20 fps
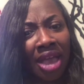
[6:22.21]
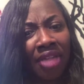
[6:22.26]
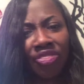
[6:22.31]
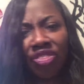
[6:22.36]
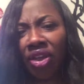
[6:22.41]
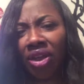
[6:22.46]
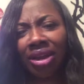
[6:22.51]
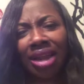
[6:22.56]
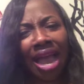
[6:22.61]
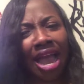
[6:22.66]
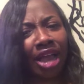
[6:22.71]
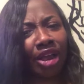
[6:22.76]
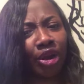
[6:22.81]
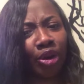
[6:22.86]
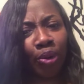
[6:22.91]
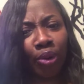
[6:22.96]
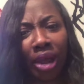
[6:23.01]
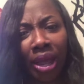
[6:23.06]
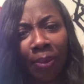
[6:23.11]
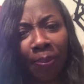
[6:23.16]
They're not
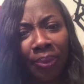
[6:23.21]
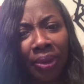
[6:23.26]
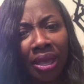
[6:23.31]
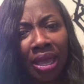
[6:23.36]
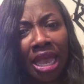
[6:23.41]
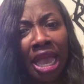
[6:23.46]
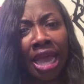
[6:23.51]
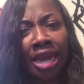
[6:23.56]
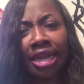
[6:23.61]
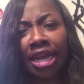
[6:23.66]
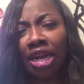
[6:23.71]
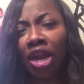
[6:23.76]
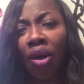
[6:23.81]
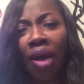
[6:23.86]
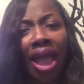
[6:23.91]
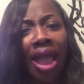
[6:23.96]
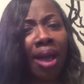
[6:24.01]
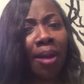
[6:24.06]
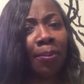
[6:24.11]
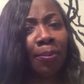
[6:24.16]
cramping. They don't
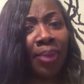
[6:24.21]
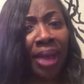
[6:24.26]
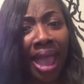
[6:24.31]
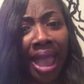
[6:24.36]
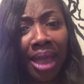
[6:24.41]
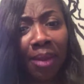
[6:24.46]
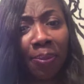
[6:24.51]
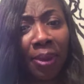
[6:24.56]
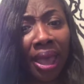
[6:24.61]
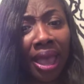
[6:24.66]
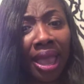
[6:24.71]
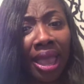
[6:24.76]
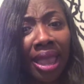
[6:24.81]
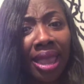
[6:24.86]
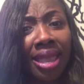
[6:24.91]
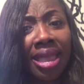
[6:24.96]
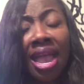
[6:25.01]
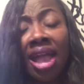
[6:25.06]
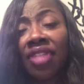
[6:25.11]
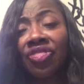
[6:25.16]
have back
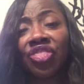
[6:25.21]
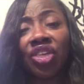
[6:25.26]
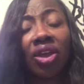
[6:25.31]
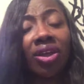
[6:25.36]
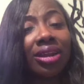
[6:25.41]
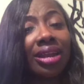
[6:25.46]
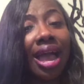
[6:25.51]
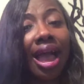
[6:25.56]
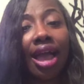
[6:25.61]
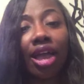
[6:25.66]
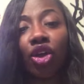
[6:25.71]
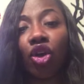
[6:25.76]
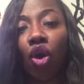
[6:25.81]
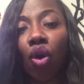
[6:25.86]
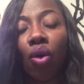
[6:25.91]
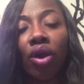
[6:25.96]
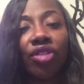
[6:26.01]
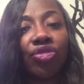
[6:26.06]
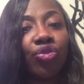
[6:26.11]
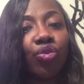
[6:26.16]
pain. They're not
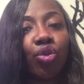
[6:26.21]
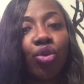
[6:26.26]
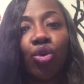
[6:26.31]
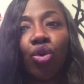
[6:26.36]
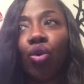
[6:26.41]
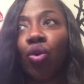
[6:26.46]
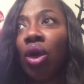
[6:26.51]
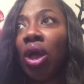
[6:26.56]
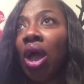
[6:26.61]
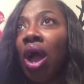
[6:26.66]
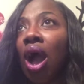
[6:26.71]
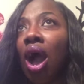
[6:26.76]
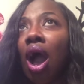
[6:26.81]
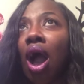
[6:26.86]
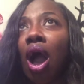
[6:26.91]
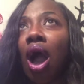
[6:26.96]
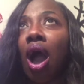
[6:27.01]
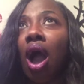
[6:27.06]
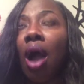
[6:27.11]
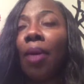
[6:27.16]
going through
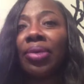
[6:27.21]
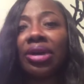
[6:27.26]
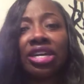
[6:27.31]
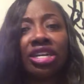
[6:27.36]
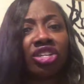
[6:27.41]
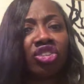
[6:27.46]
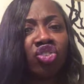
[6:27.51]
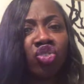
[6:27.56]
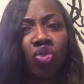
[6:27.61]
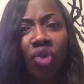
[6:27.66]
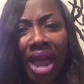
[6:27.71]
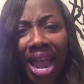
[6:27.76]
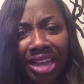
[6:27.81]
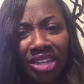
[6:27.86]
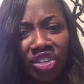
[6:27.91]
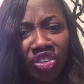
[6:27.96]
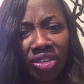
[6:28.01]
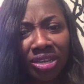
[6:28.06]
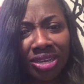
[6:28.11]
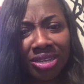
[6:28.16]

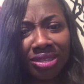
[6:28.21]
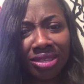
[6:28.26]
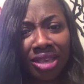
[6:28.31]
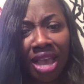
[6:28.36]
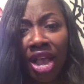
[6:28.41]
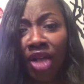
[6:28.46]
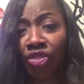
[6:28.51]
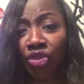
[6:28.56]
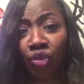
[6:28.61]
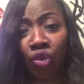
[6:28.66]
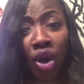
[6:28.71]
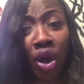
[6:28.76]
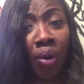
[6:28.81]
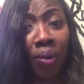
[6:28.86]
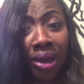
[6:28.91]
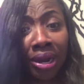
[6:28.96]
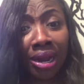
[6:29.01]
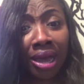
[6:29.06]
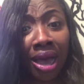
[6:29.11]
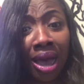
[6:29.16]
contractions,
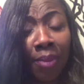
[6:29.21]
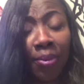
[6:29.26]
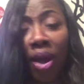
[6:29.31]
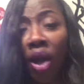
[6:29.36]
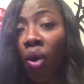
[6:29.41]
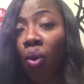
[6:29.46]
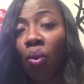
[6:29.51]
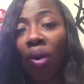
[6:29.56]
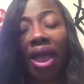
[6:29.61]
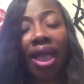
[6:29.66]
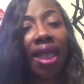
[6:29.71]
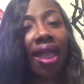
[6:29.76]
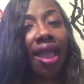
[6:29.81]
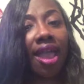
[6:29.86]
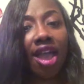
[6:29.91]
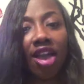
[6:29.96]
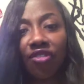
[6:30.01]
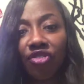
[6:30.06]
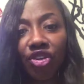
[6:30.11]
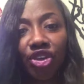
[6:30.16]
throwing up, or
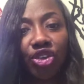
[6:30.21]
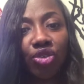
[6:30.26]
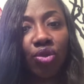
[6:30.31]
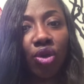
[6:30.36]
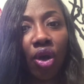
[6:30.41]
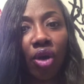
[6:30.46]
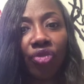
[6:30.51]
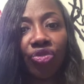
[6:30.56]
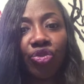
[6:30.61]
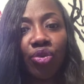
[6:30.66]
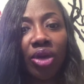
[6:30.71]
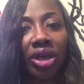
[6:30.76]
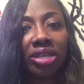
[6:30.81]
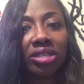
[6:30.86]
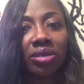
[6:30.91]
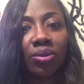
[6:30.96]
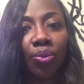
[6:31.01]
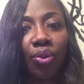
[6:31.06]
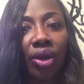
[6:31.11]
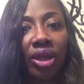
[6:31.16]
whatever you go through as
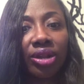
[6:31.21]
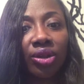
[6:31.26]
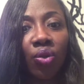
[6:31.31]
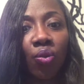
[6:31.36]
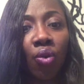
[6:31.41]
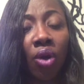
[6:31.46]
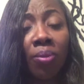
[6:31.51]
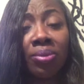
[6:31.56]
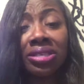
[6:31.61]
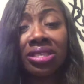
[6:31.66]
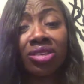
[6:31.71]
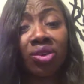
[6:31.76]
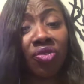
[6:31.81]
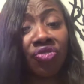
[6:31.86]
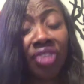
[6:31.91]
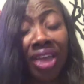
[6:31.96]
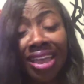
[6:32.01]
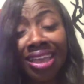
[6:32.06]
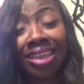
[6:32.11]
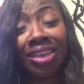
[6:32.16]
a pregnant woman. So
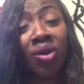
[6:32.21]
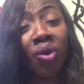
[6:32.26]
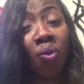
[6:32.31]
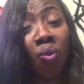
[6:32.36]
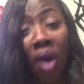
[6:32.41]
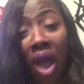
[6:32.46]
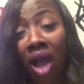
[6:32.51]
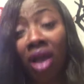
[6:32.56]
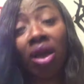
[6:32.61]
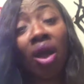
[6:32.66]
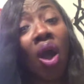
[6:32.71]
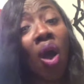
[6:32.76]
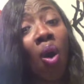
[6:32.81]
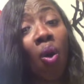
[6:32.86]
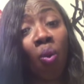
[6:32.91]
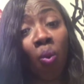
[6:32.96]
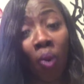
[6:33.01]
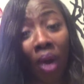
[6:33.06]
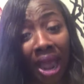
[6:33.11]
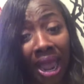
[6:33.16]
they can walk
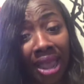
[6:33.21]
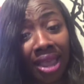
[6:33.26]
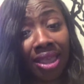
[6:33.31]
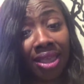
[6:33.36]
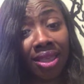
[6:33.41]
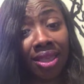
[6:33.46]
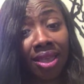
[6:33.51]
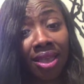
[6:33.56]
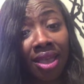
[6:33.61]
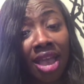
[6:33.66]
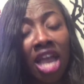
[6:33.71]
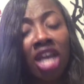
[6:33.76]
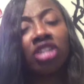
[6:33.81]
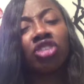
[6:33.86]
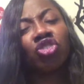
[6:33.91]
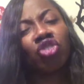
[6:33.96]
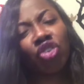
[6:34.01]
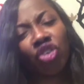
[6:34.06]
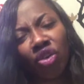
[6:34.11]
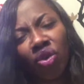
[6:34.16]
away.
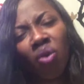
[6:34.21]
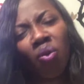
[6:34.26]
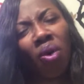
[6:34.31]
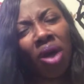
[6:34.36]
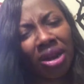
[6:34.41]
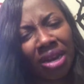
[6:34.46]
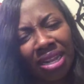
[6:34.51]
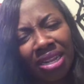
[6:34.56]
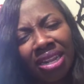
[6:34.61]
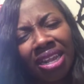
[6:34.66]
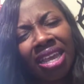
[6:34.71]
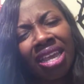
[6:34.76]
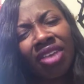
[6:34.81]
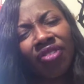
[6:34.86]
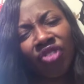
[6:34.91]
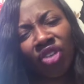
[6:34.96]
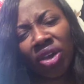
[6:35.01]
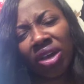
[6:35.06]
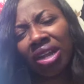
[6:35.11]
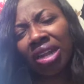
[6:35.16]
Do you want to
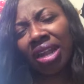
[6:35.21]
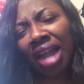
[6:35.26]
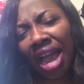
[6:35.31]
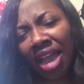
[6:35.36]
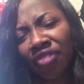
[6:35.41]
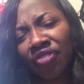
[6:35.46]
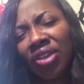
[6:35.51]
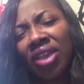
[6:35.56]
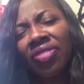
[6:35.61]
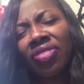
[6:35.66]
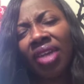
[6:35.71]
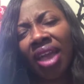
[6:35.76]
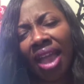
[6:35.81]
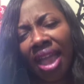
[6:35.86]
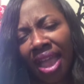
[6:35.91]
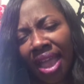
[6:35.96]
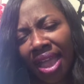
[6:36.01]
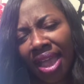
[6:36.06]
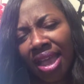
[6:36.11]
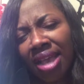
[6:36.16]
leave your life in the
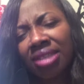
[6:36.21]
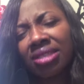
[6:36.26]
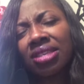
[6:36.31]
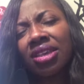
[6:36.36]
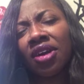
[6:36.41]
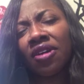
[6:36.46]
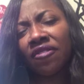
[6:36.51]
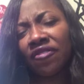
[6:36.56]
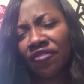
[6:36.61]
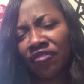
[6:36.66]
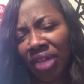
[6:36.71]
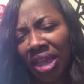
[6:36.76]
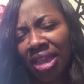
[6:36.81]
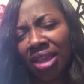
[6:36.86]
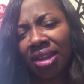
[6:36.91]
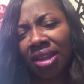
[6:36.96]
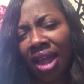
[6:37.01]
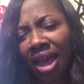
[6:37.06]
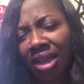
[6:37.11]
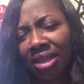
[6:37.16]
hands of
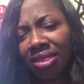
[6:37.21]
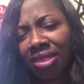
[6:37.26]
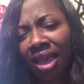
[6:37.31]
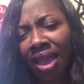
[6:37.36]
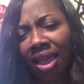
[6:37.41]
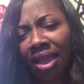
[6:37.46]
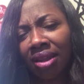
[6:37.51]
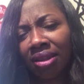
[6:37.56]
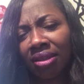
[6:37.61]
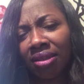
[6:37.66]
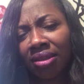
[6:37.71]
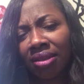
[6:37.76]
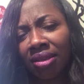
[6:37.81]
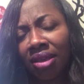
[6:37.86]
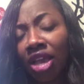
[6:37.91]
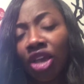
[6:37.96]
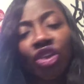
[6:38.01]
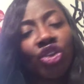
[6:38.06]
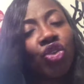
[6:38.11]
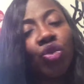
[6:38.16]
fate like that?
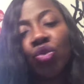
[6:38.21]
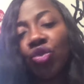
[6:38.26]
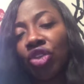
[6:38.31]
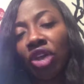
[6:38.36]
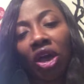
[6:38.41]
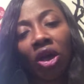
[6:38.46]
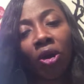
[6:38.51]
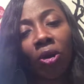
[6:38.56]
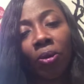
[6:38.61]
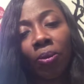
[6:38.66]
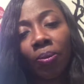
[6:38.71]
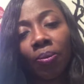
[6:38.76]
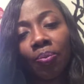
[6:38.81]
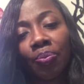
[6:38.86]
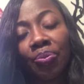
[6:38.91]
You don't.